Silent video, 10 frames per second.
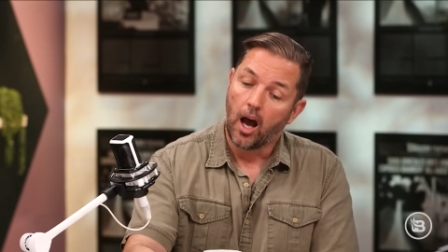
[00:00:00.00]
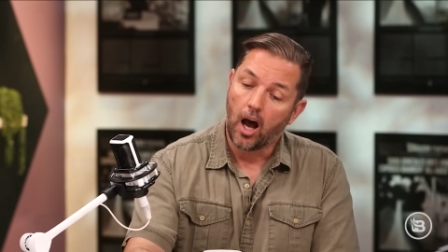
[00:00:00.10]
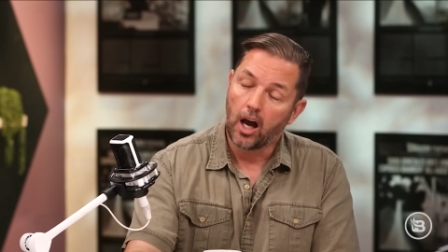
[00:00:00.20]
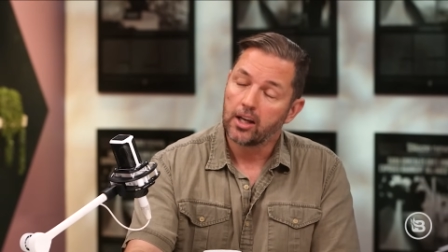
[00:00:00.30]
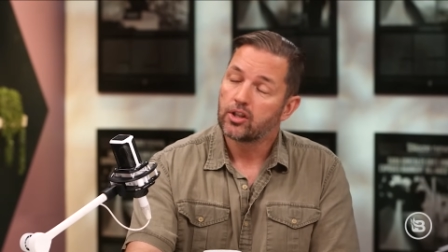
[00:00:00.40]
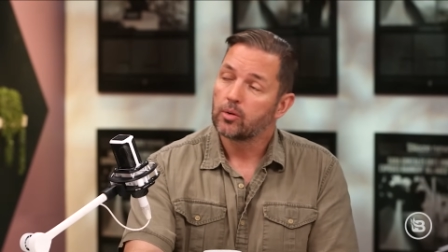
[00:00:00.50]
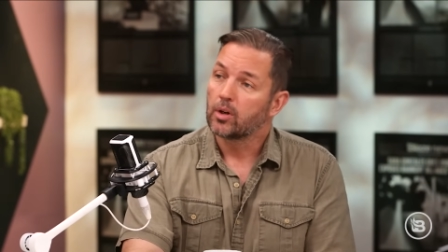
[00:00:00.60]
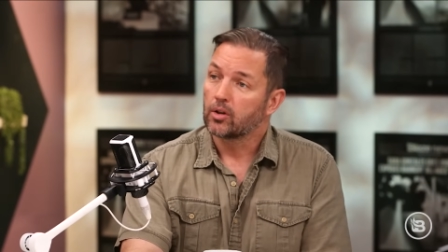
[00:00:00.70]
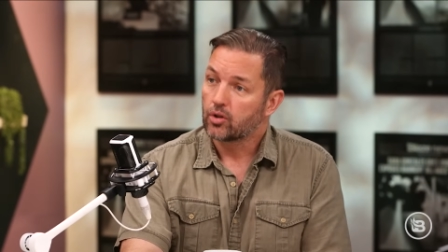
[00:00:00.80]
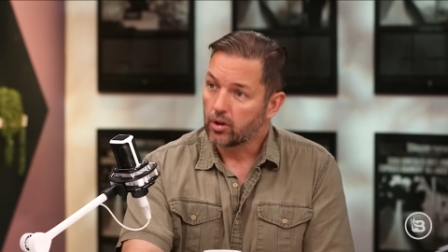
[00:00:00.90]
I do
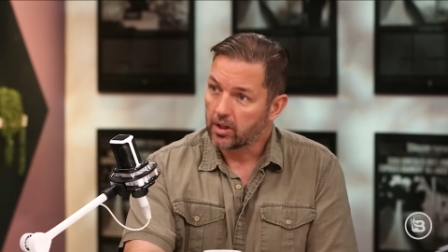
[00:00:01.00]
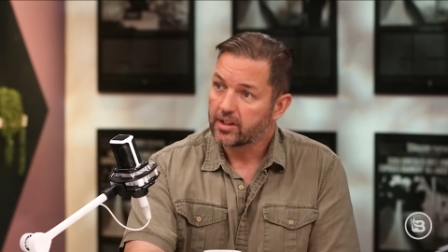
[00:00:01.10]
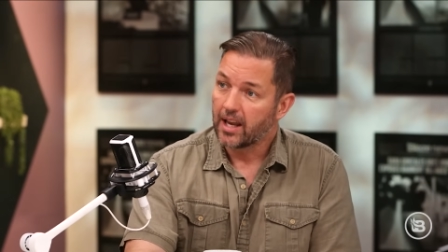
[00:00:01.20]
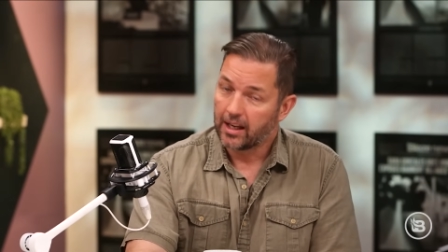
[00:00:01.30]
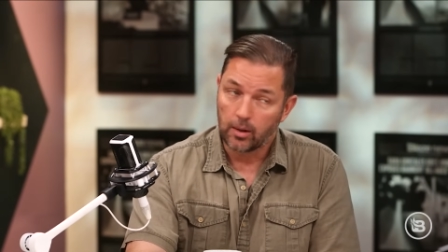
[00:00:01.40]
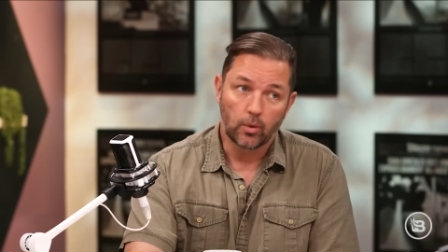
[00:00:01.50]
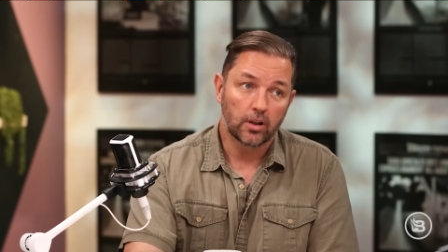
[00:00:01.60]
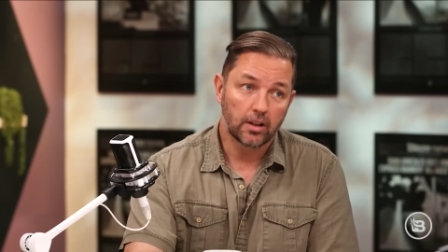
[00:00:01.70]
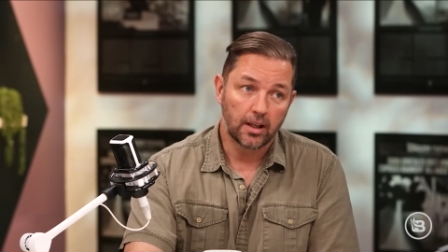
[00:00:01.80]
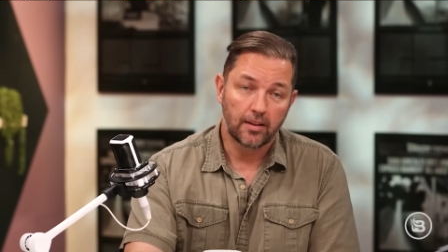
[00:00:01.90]
not trust
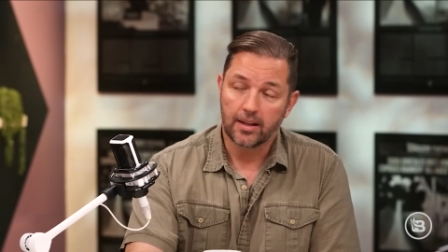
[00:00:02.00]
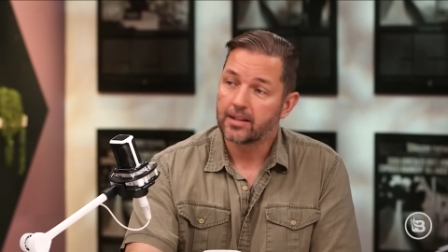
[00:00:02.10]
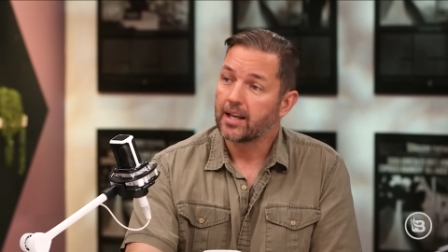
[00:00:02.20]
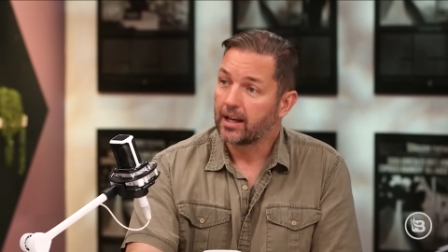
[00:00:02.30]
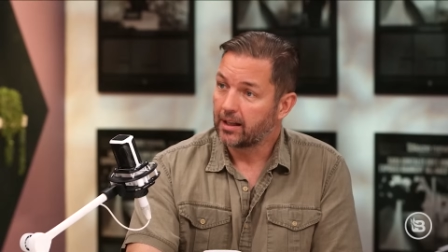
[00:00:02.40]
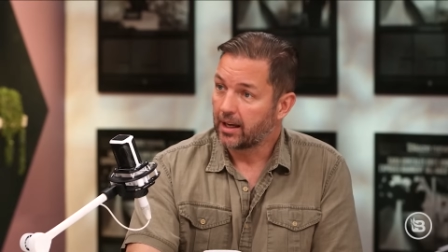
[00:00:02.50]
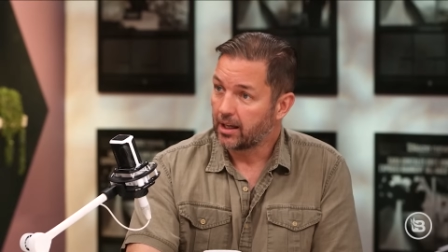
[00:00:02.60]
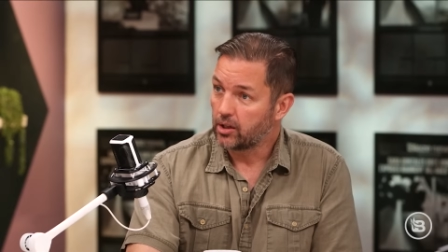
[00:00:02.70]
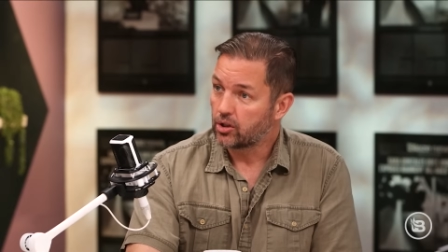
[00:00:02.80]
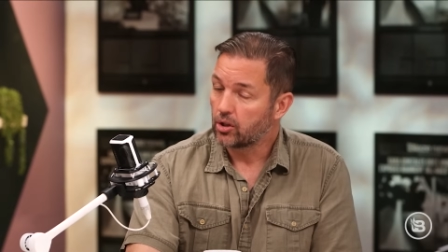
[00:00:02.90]
anyone in this day and
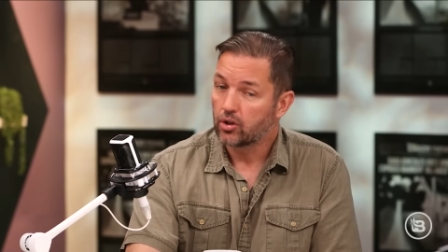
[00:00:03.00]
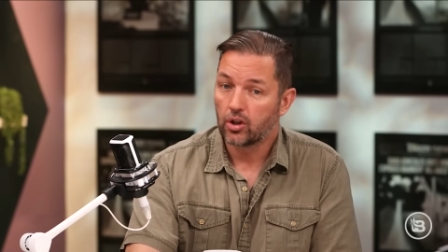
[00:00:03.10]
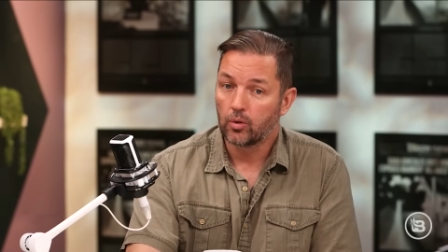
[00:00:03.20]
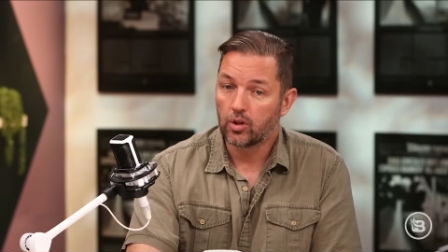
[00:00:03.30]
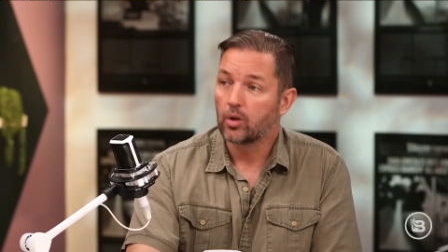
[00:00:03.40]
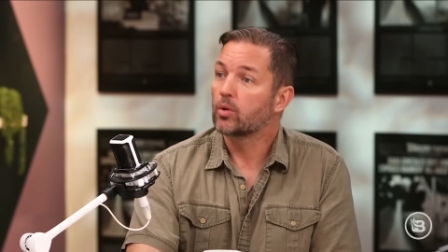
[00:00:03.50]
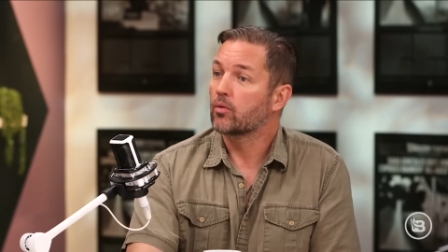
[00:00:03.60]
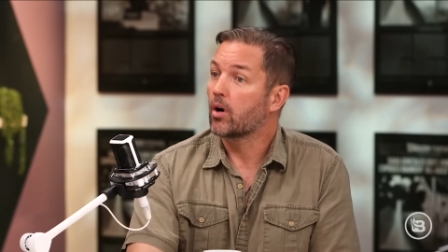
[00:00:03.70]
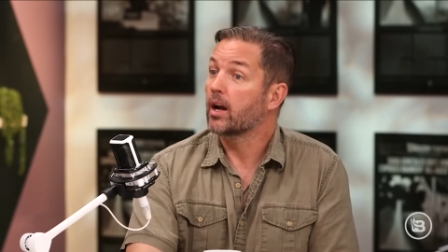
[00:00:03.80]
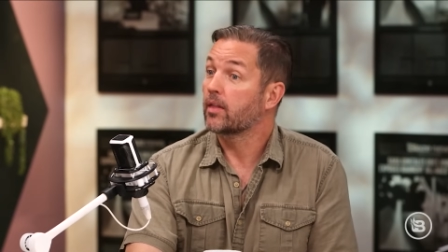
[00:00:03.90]
age to do the
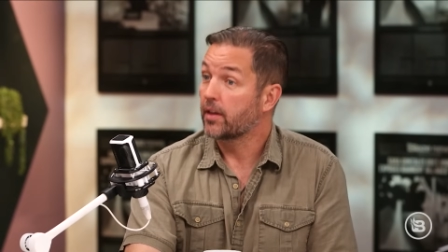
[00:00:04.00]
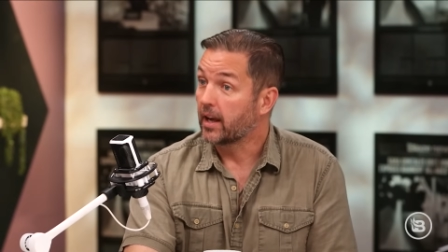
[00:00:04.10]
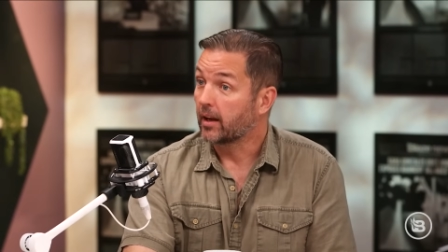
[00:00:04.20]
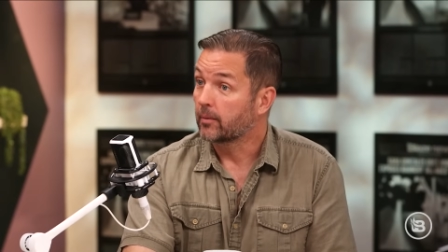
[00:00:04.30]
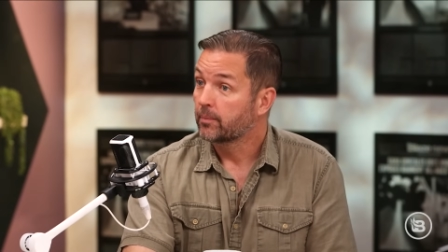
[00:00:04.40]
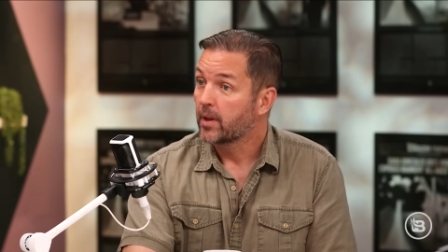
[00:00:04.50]
right thing.